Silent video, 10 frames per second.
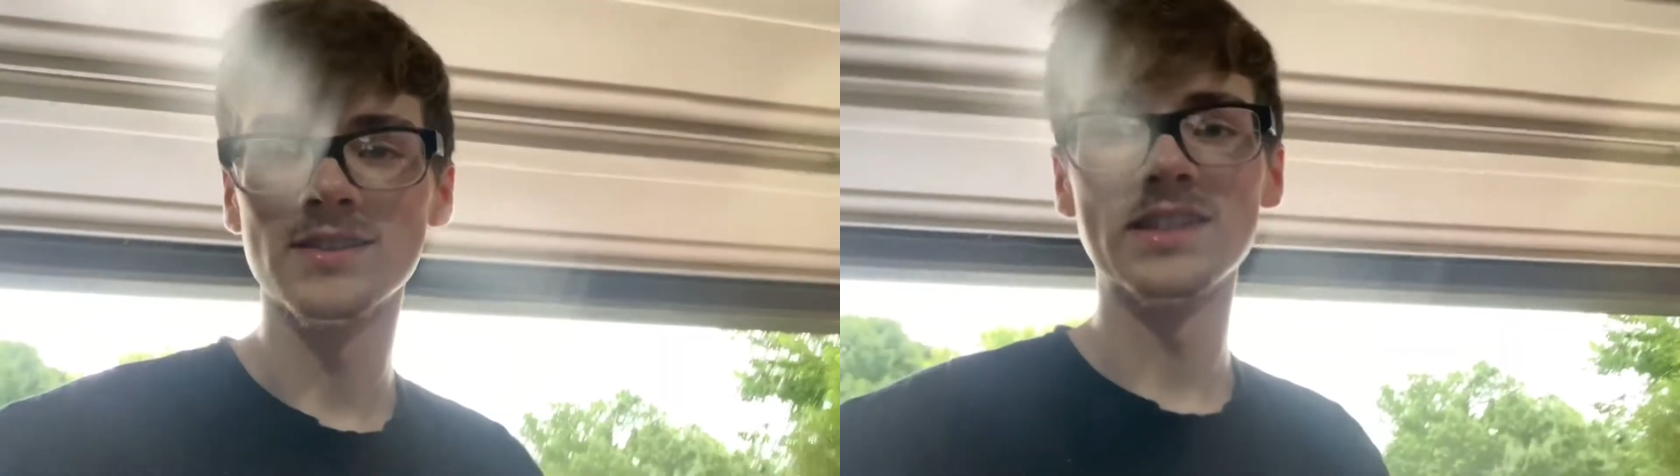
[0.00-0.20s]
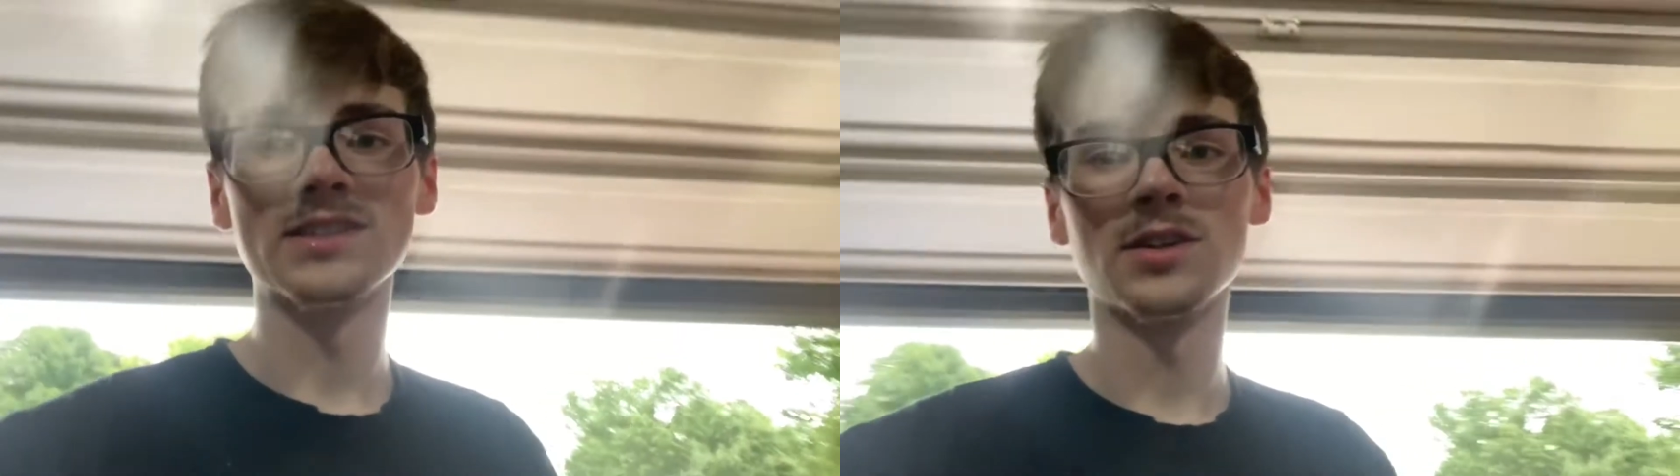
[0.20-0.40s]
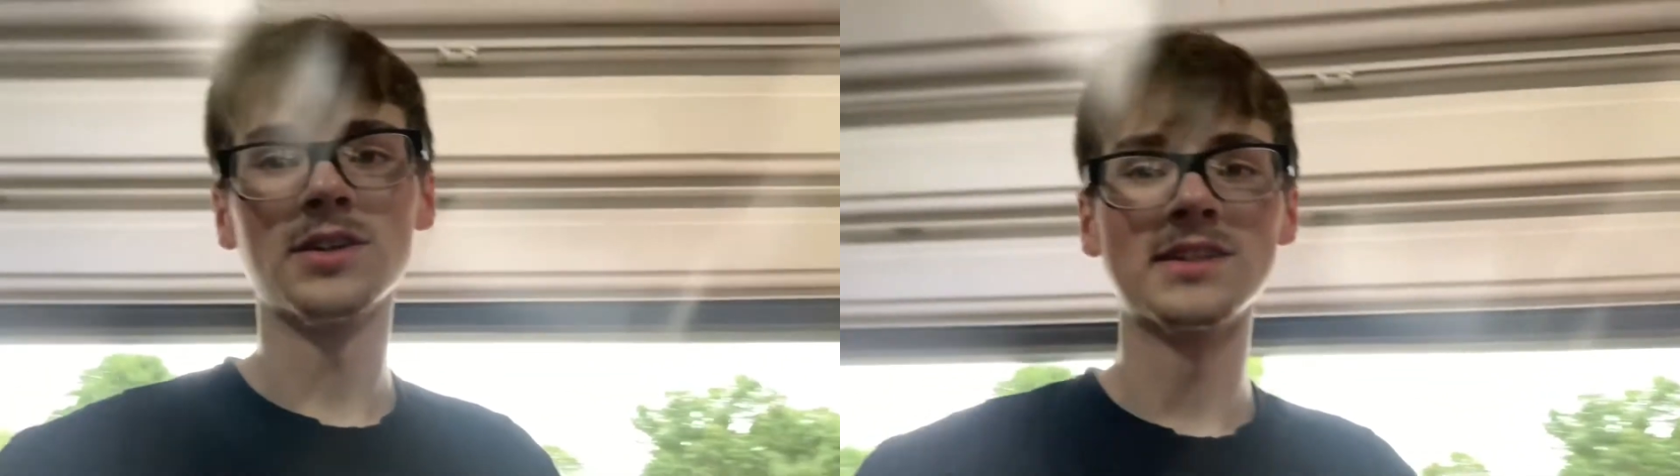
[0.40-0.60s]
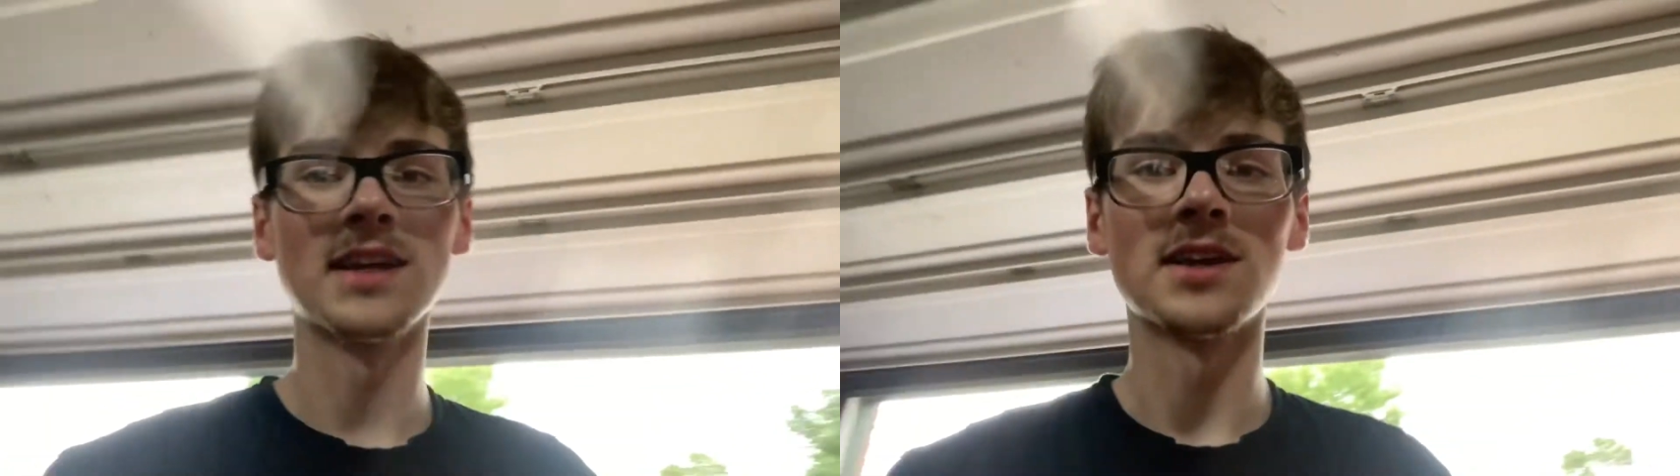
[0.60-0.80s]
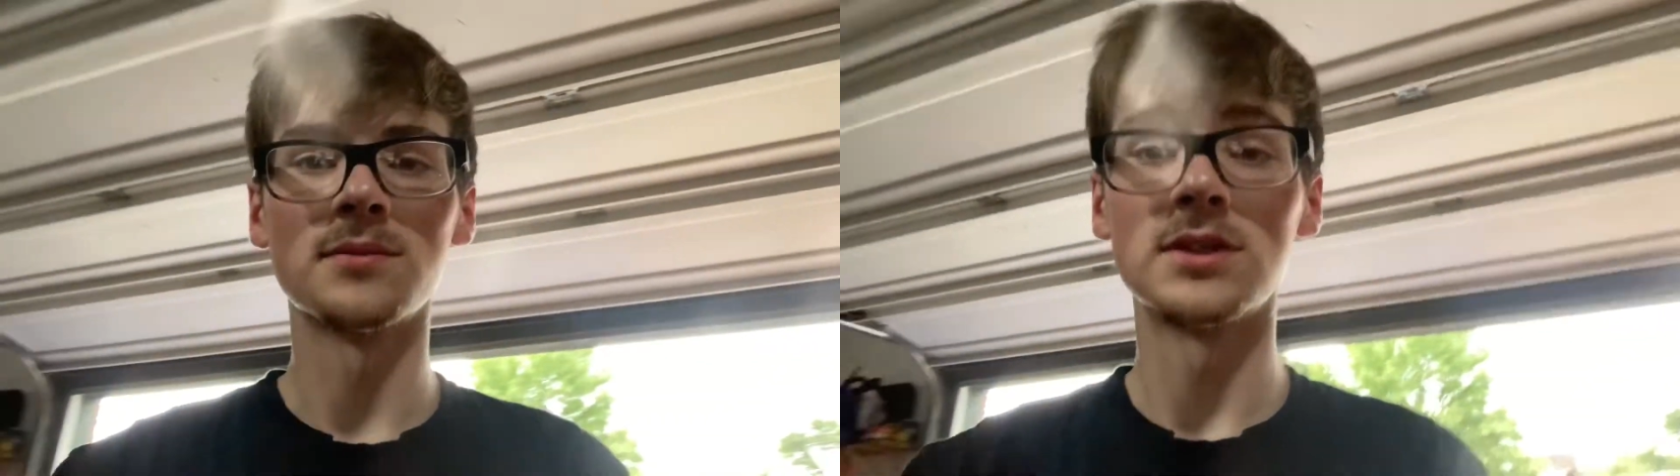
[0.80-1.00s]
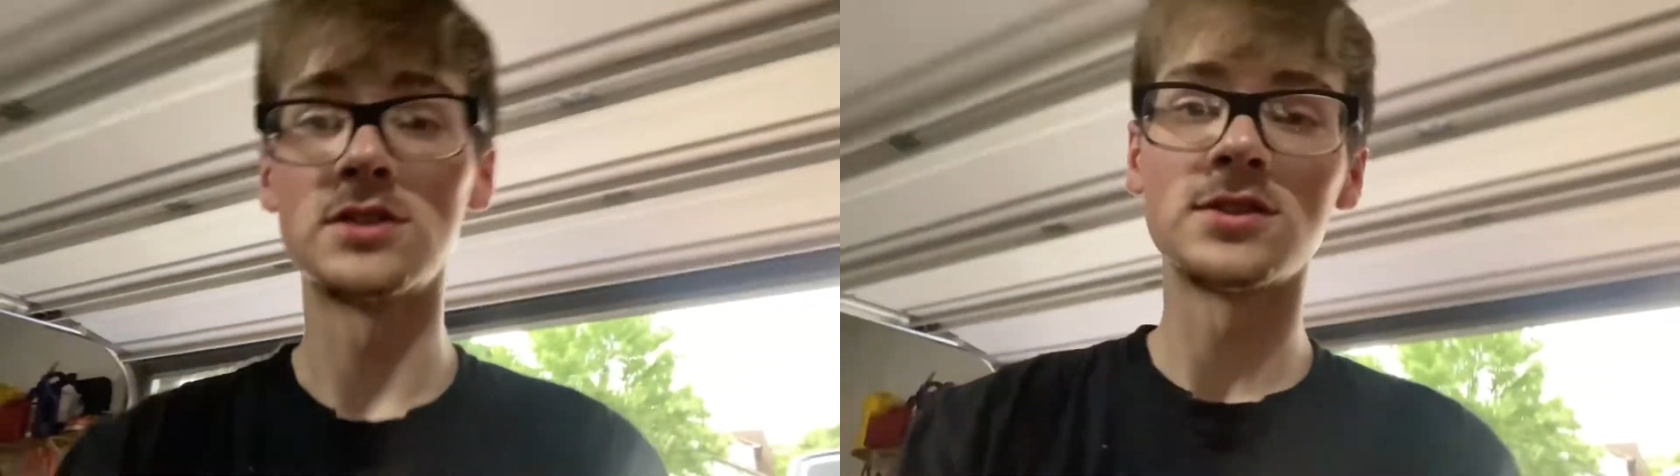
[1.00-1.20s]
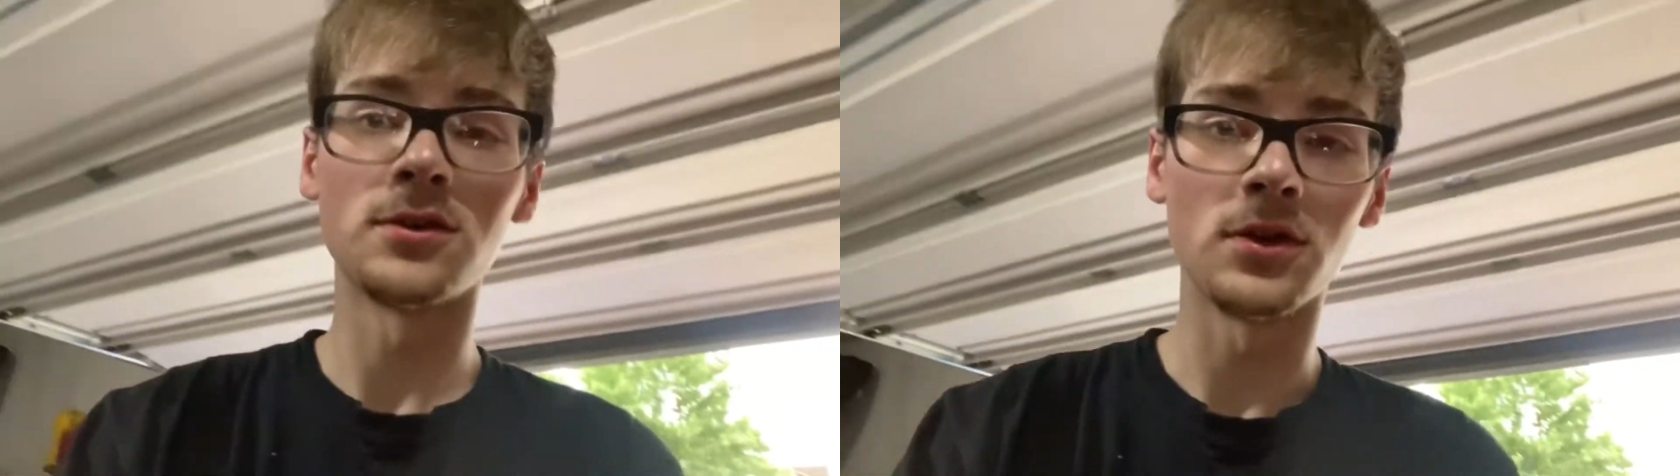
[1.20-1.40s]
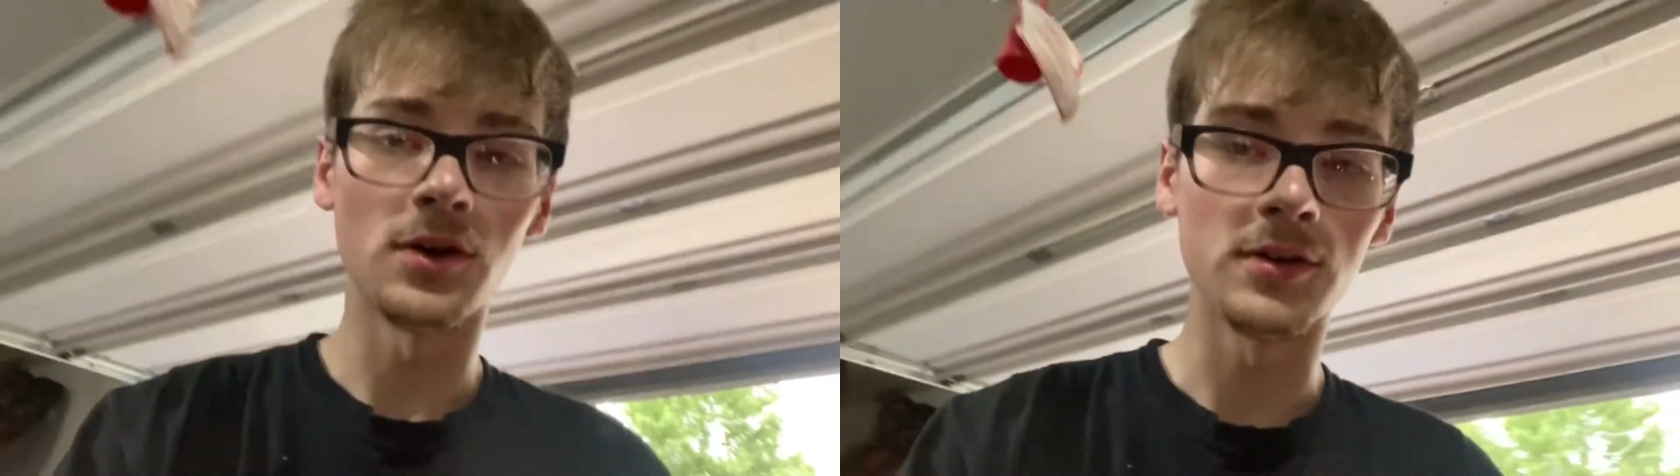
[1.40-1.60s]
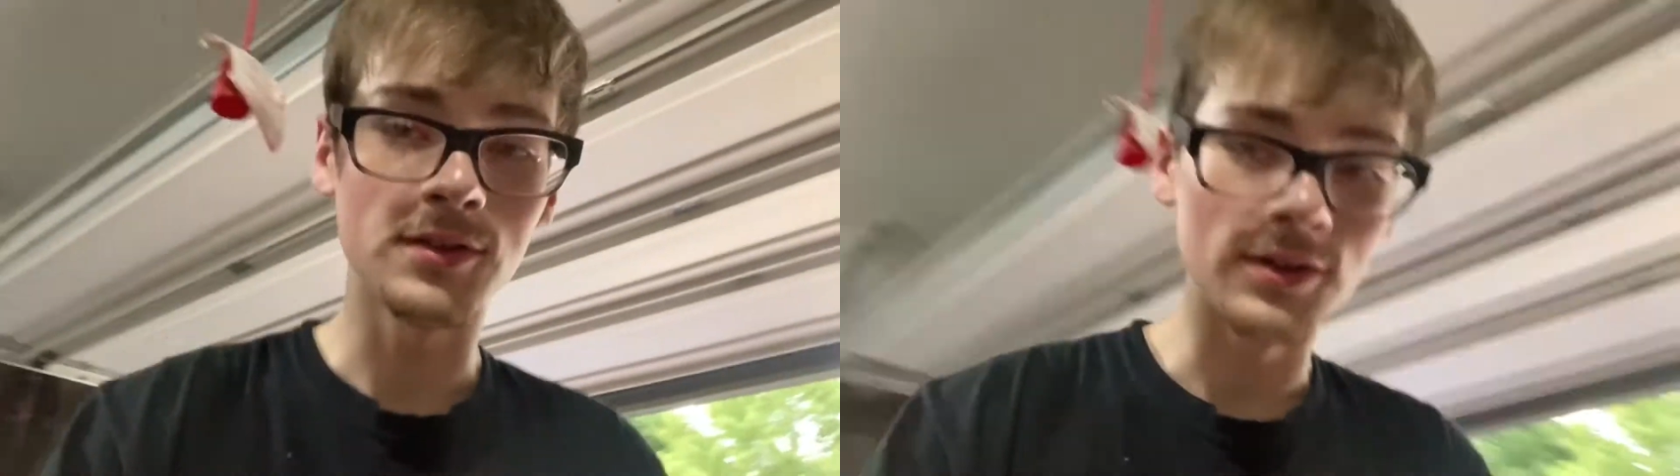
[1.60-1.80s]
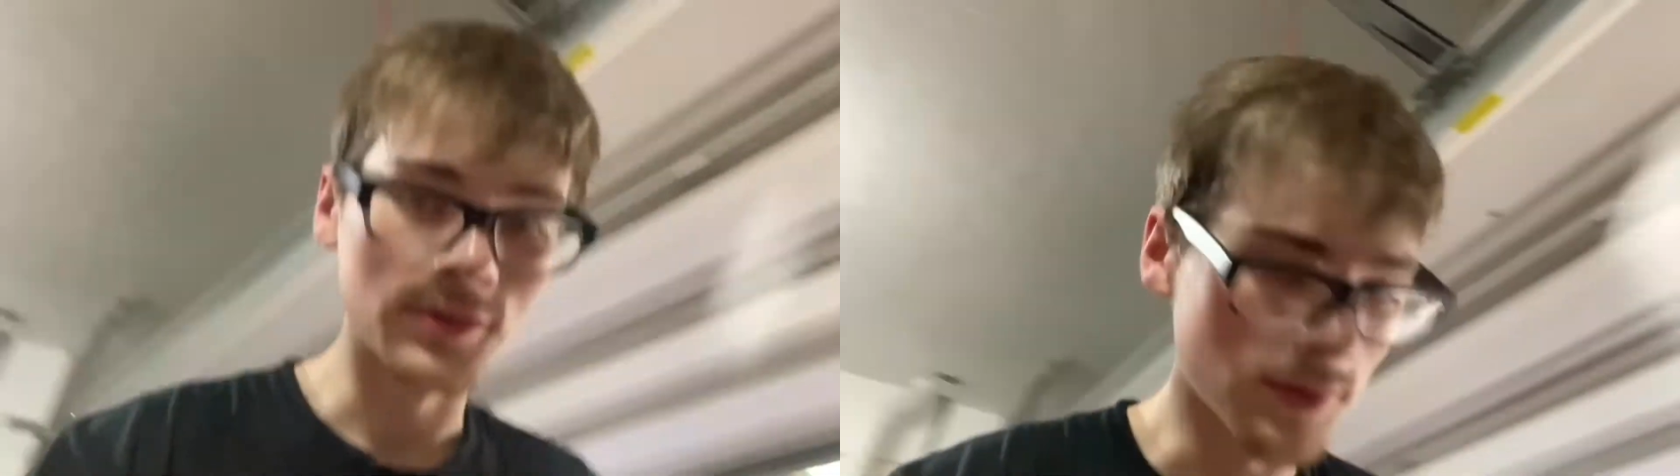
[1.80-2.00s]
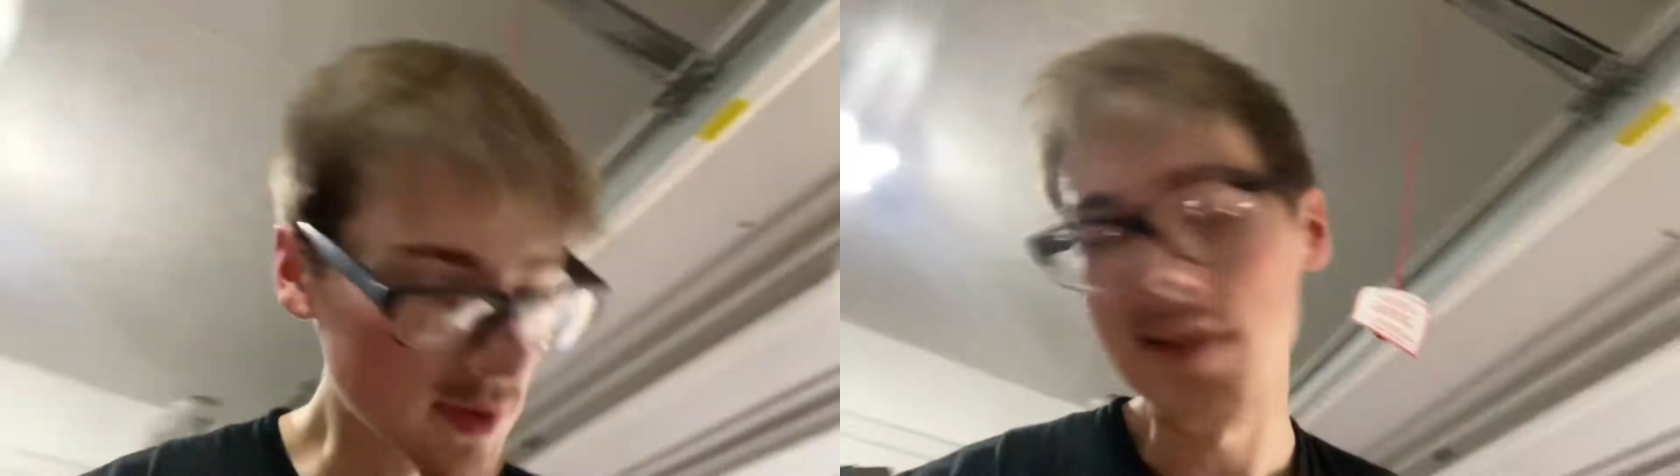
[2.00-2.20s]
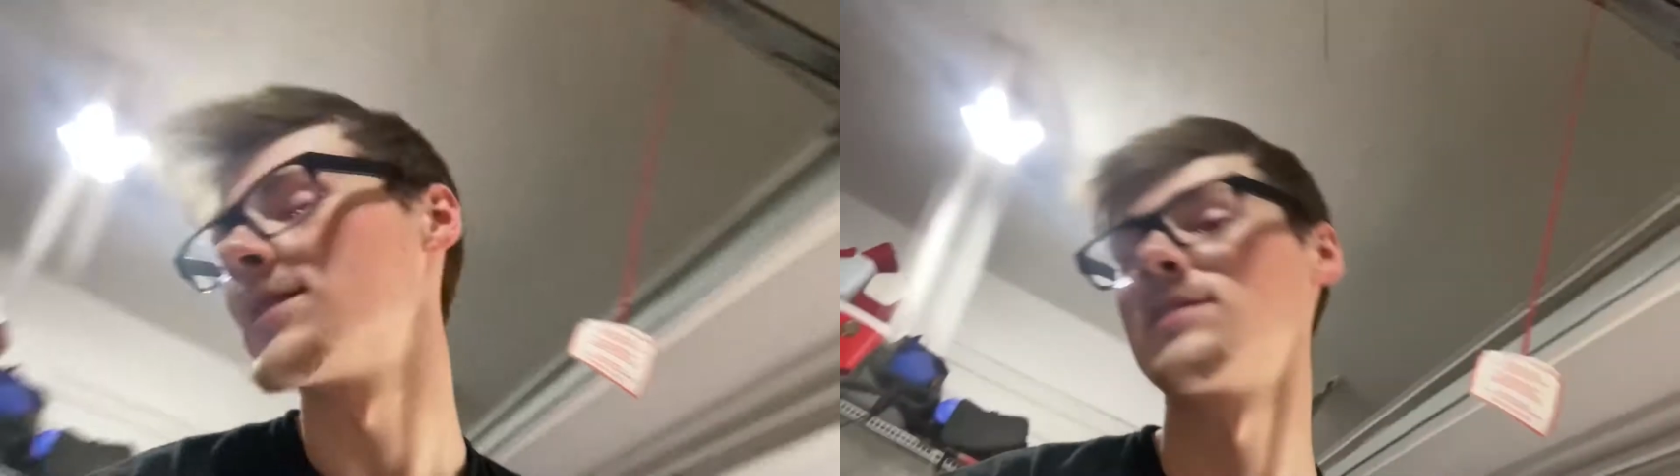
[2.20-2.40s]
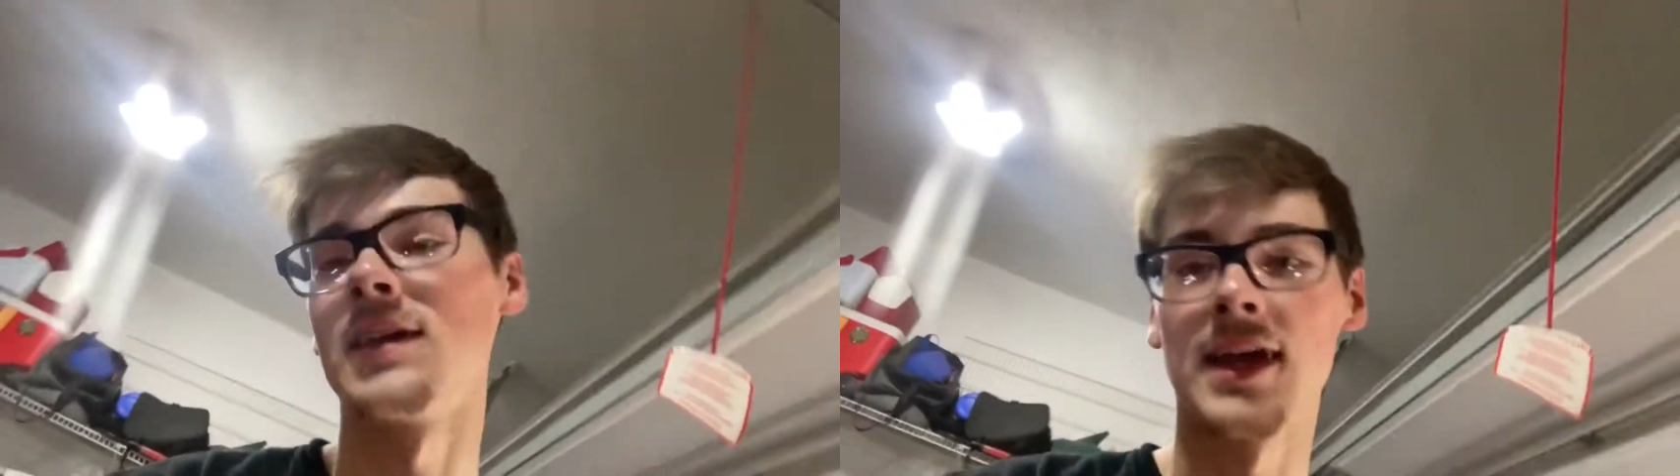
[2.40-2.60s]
it has already taken me so long to do all this